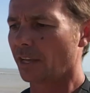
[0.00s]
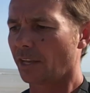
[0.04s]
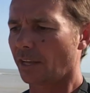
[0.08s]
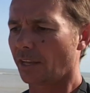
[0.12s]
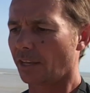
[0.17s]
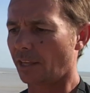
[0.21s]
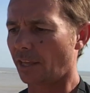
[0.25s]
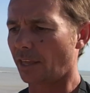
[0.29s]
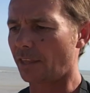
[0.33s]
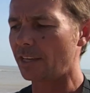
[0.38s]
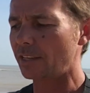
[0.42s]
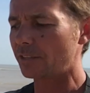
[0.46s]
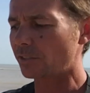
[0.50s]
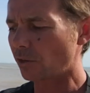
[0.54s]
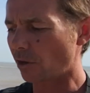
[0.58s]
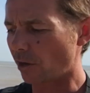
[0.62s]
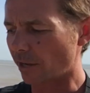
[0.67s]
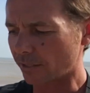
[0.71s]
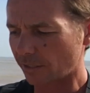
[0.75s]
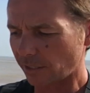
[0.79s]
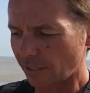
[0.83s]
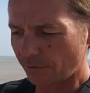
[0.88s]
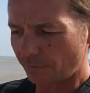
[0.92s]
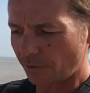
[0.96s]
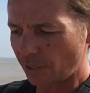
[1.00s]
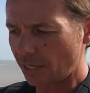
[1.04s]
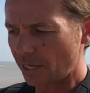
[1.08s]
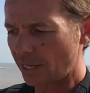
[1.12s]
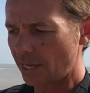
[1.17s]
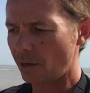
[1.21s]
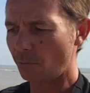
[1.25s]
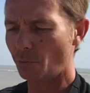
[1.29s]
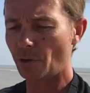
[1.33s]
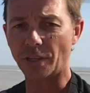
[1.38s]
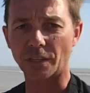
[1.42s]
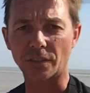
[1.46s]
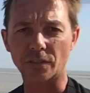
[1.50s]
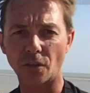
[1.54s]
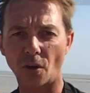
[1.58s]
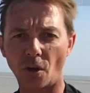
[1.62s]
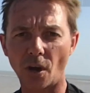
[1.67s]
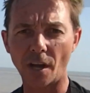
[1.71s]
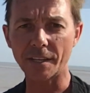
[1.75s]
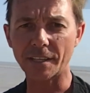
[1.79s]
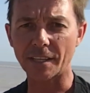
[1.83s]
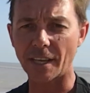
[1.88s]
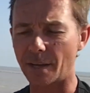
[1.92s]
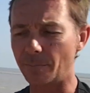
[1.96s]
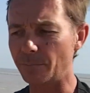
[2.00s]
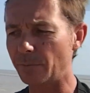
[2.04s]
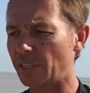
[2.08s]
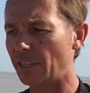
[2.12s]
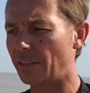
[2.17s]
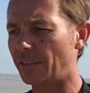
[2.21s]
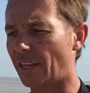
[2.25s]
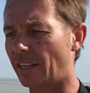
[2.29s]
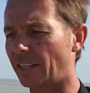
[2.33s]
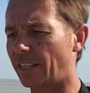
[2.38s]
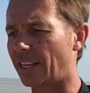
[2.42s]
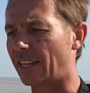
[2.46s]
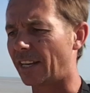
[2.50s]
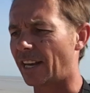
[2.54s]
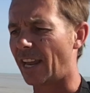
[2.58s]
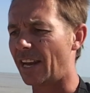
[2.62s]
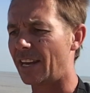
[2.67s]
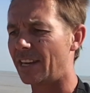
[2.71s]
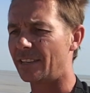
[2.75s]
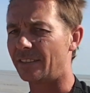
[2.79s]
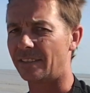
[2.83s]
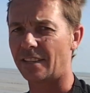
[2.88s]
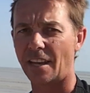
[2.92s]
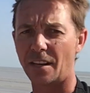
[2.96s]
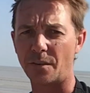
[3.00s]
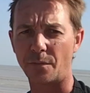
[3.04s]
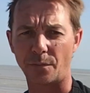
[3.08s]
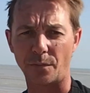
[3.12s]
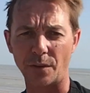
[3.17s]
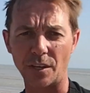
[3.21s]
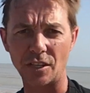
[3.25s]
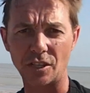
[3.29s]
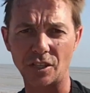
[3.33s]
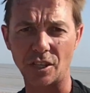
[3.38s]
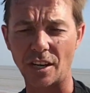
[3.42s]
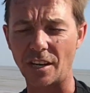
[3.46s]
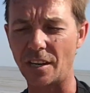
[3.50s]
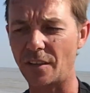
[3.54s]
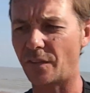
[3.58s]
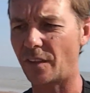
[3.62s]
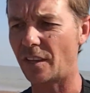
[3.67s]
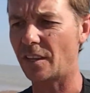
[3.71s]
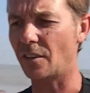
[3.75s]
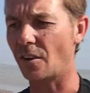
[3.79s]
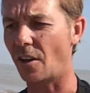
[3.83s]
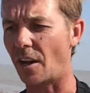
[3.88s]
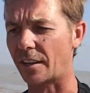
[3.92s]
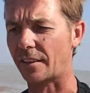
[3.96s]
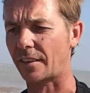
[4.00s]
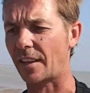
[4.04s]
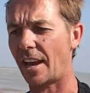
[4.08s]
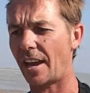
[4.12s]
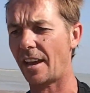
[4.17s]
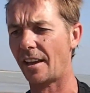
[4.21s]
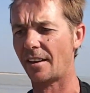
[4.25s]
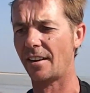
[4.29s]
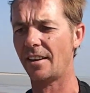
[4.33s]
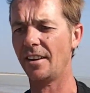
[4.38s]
Now these guys live in here. When the tide comes in, they'll eat any dead fish, anything like that.